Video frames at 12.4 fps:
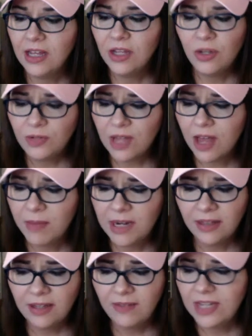You tell me
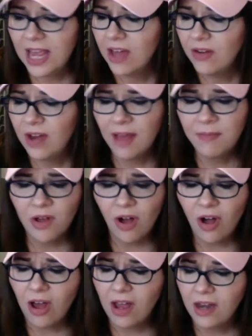to leave town, I'm
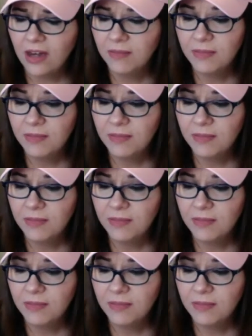gone.